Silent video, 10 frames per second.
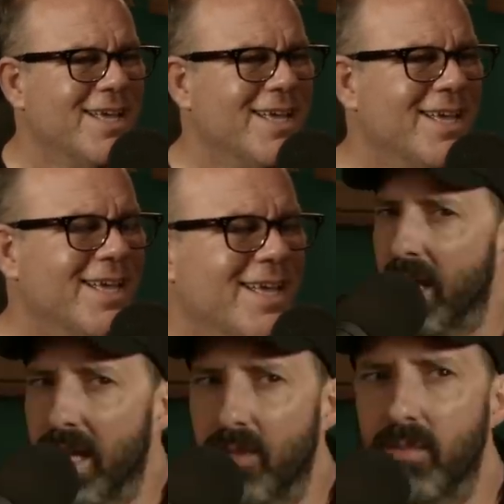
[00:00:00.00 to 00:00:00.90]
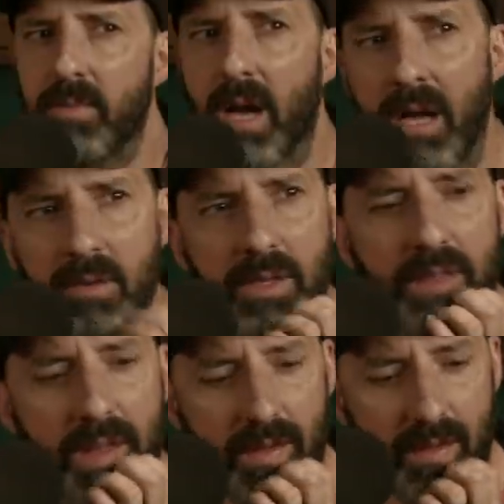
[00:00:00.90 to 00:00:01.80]
yeah, and it would I would
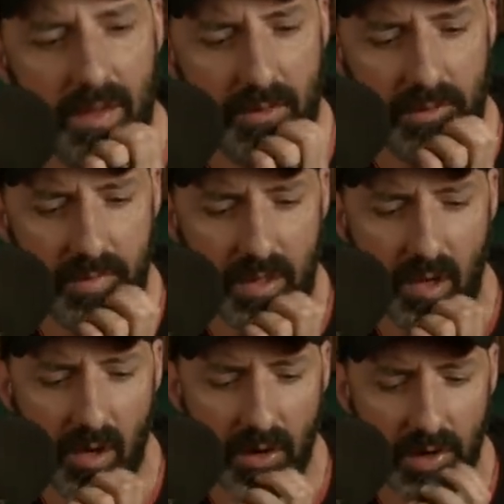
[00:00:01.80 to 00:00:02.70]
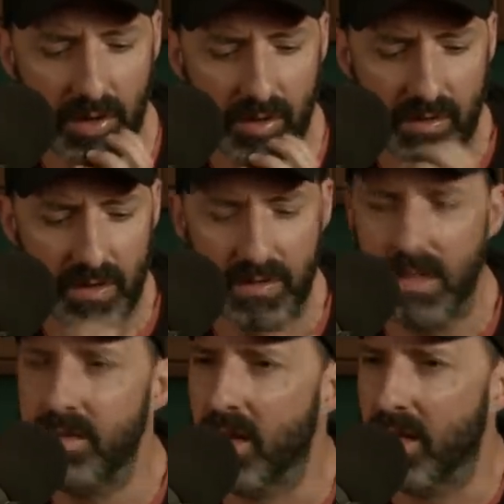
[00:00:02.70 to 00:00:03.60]
think it would be hard to
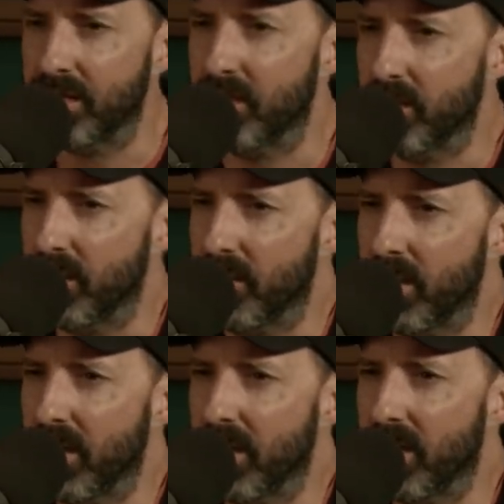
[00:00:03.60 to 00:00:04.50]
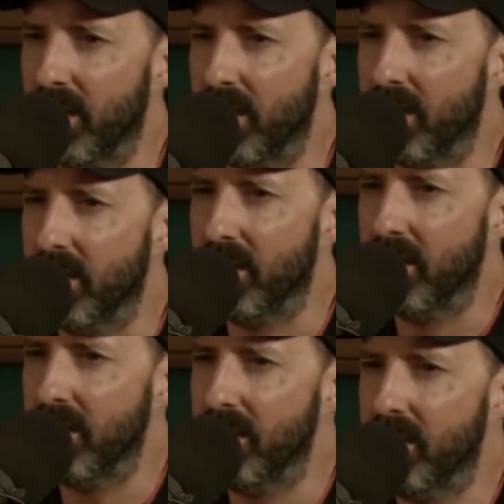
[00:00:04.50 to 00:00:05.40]
detox from something like that.
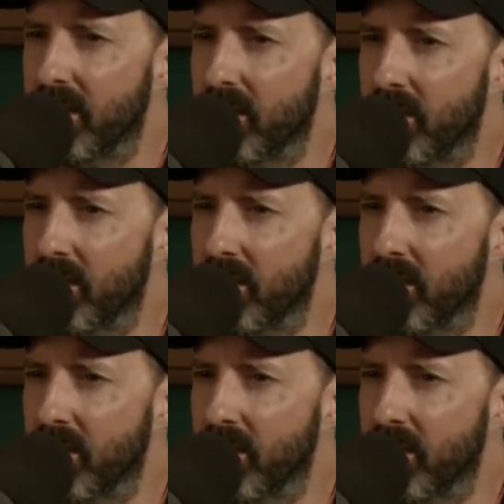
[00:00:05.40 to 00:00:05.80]
Mm.